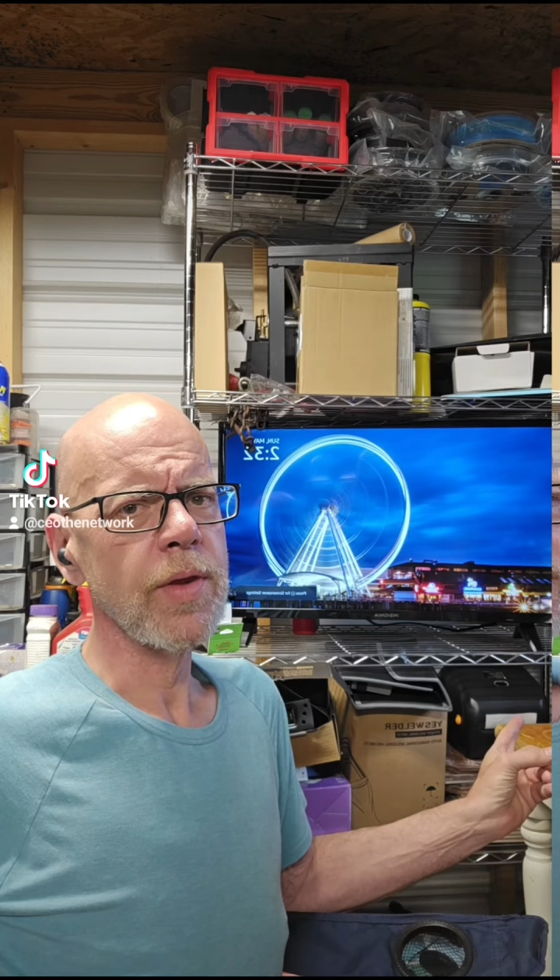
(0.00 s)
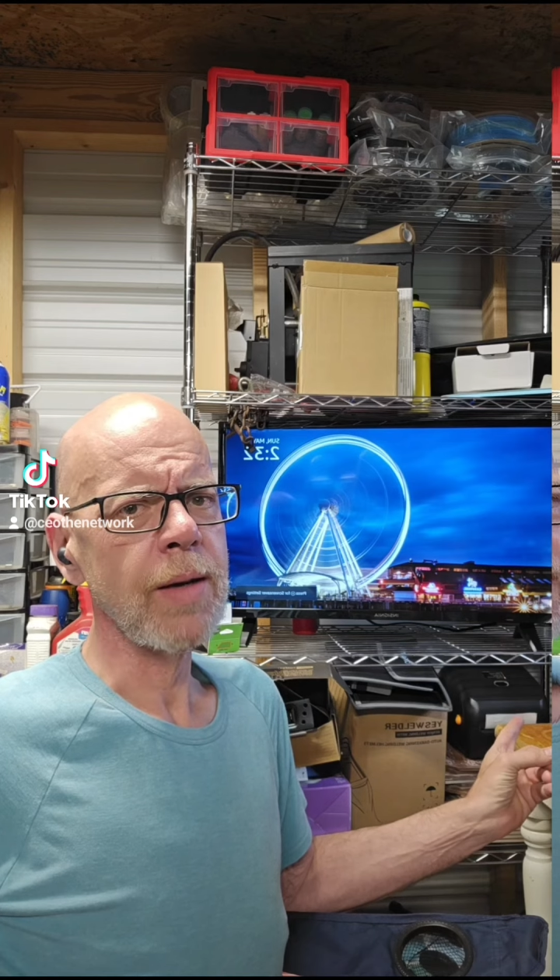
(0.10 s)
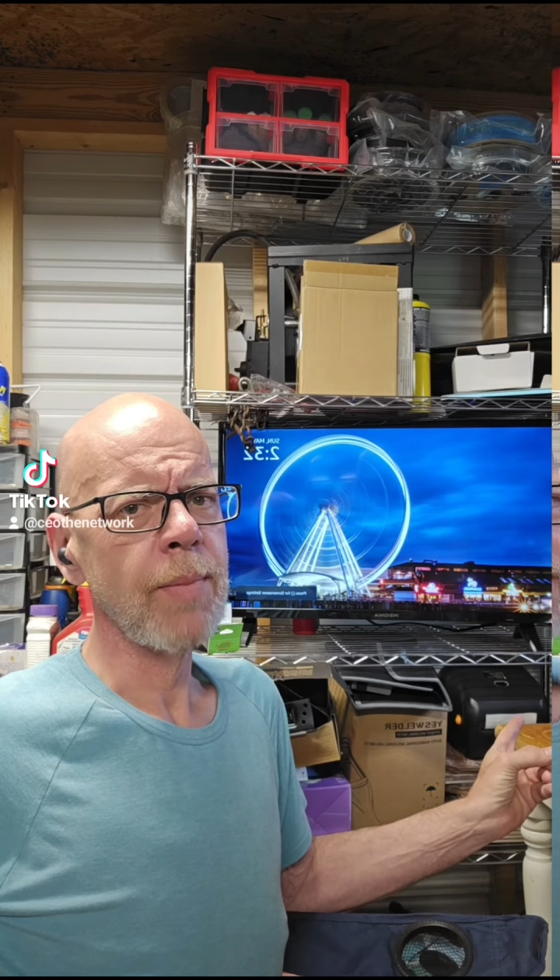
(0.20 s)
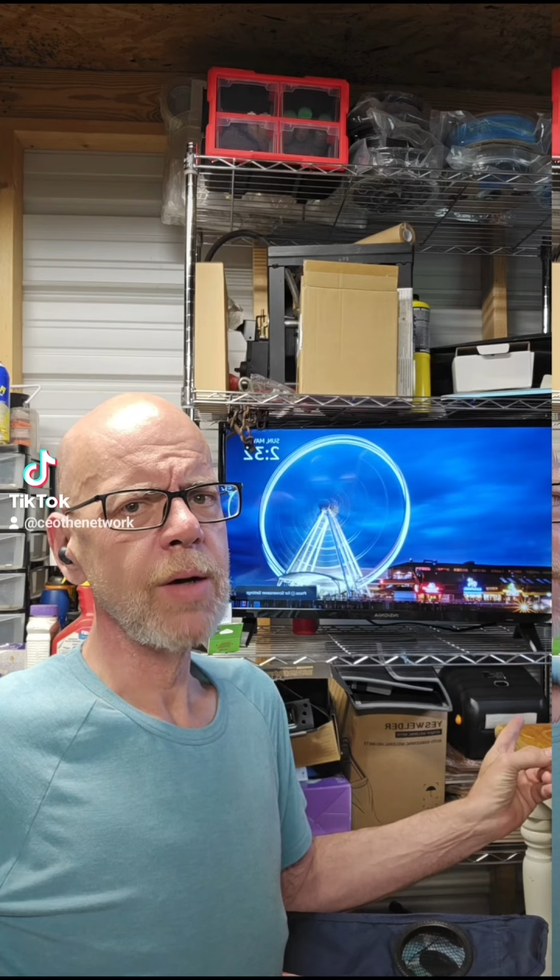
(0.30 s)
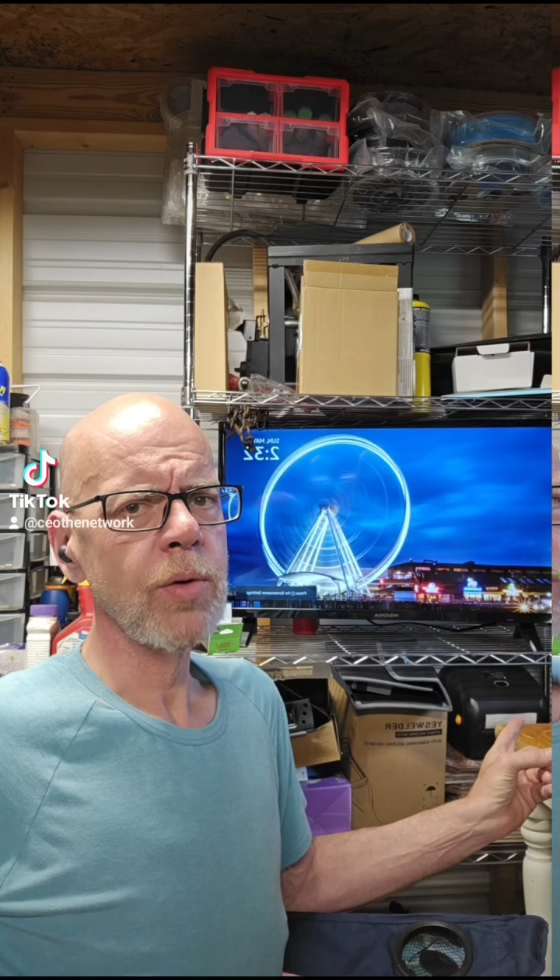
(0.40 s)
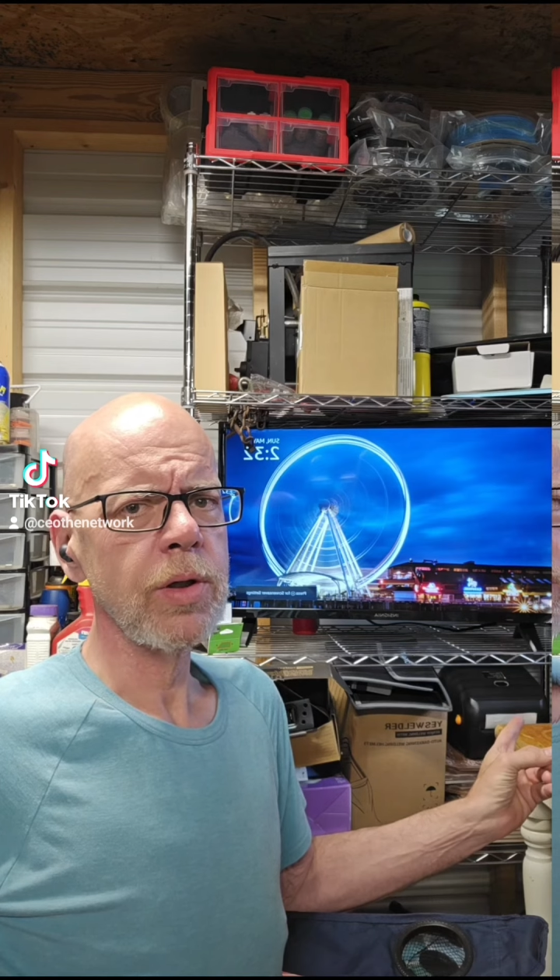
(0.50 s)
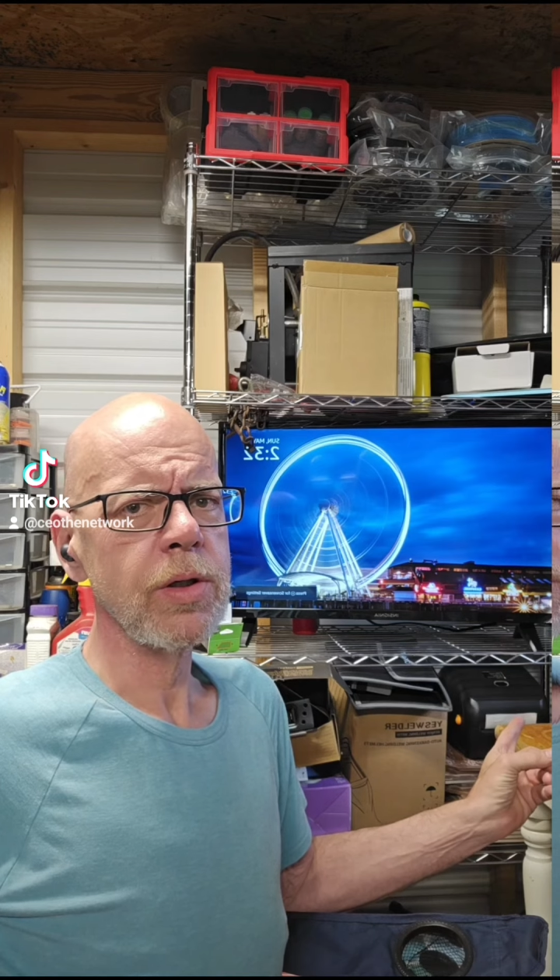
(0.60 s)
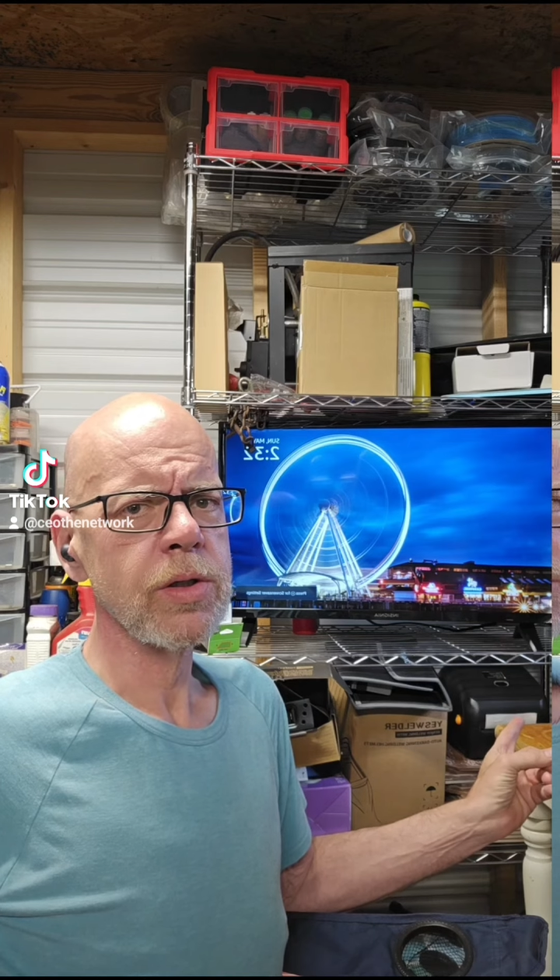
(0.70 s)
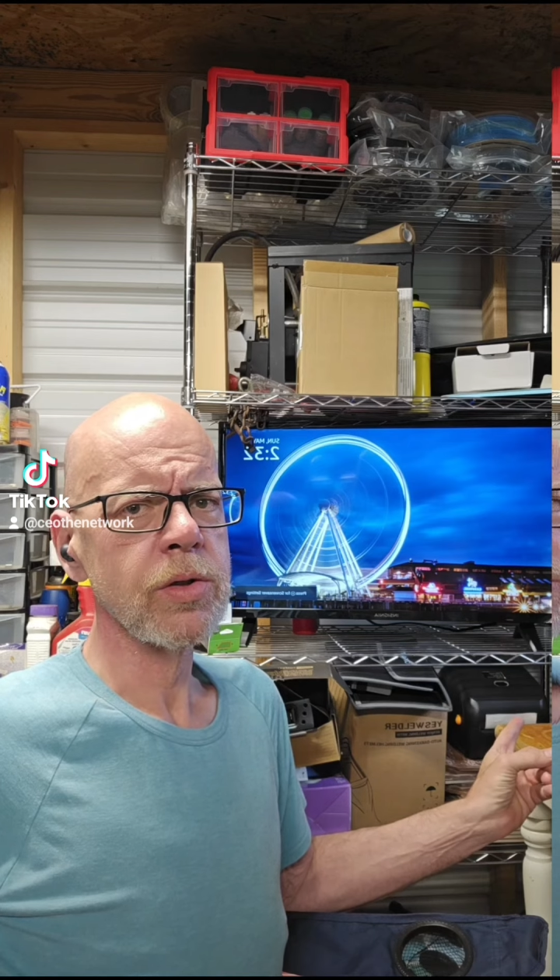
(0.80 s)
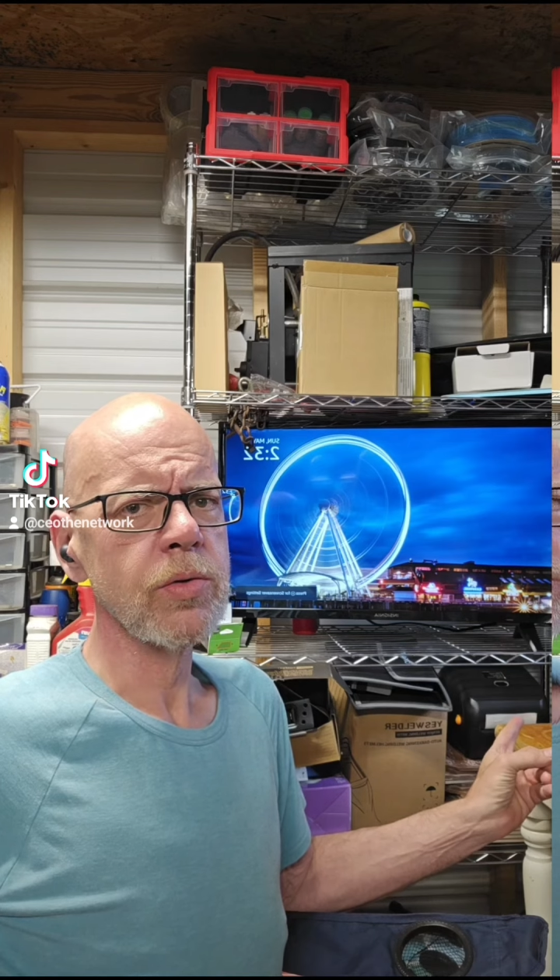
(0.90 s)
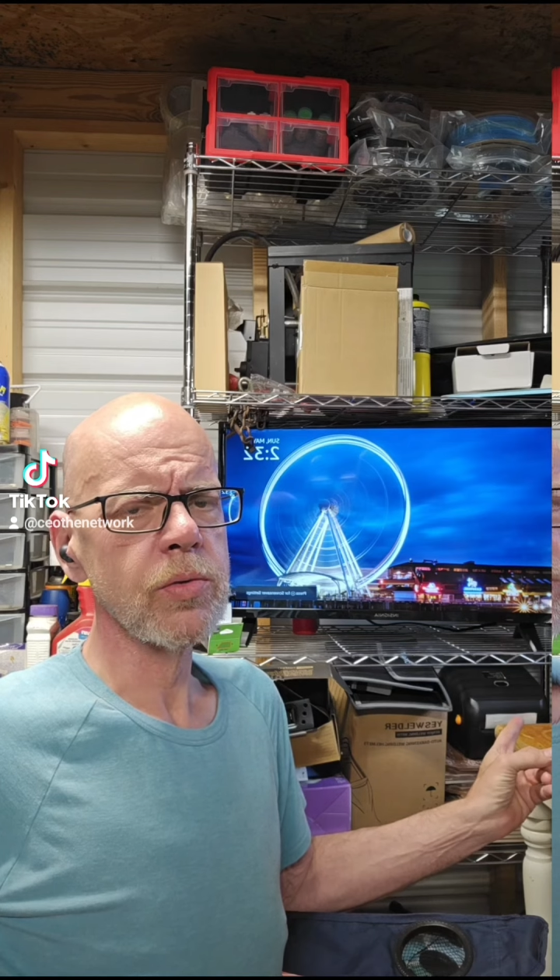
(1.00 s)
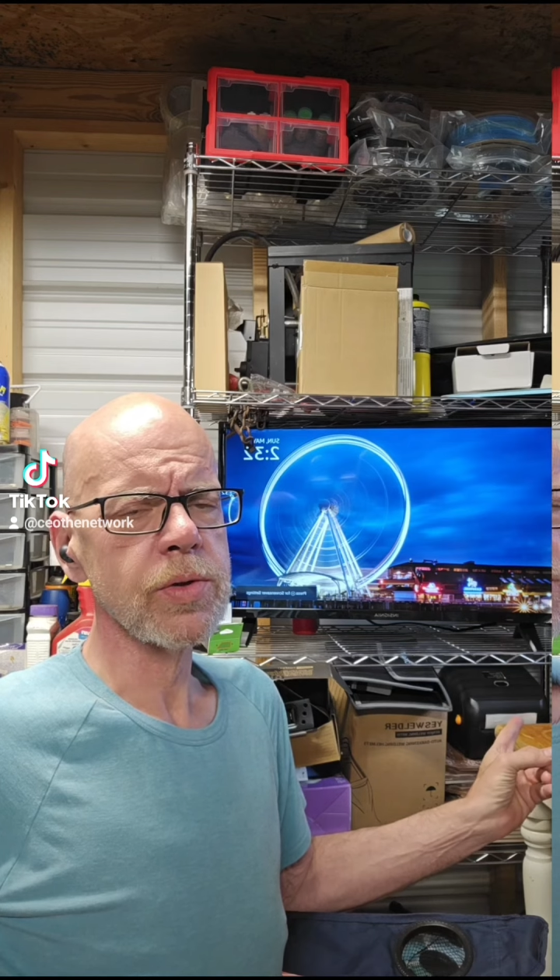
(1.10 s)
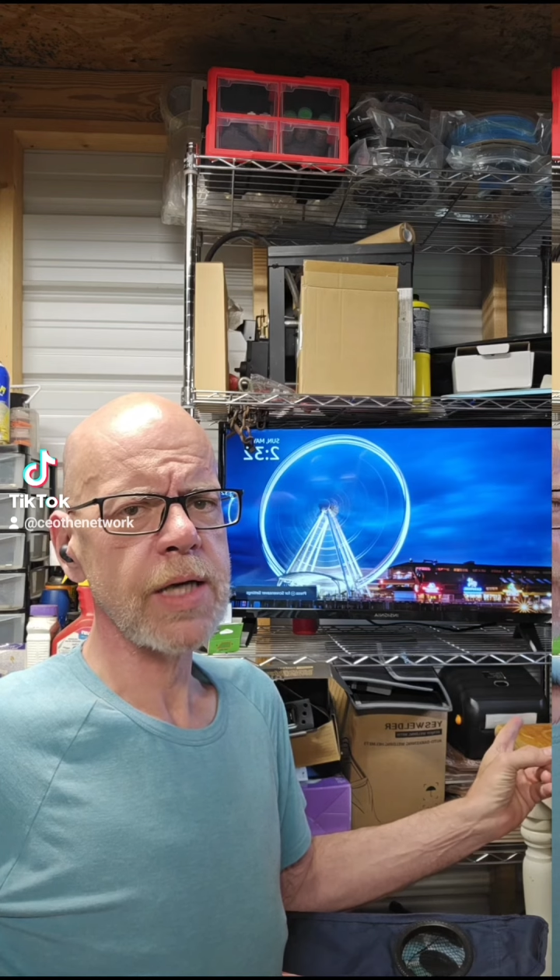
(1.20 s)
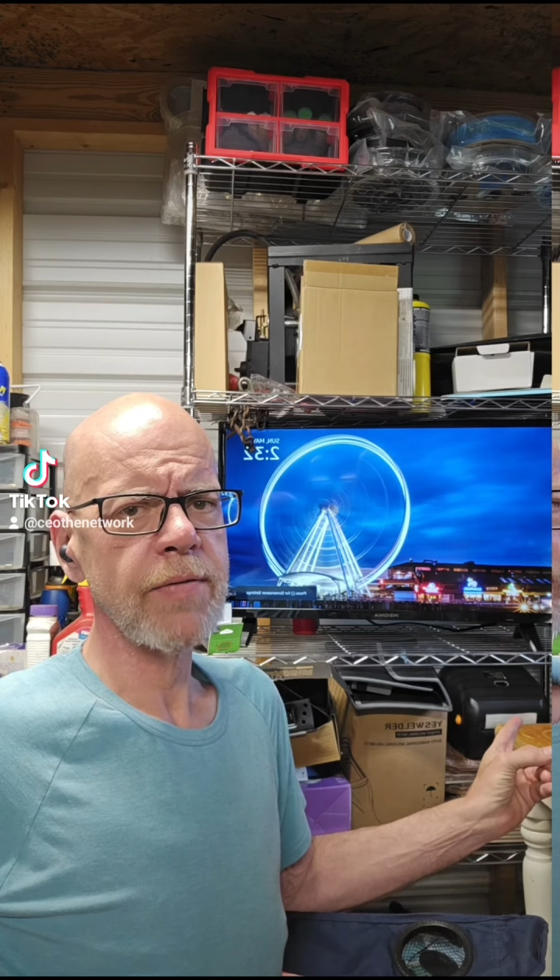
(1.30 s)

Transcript: they make really good tools.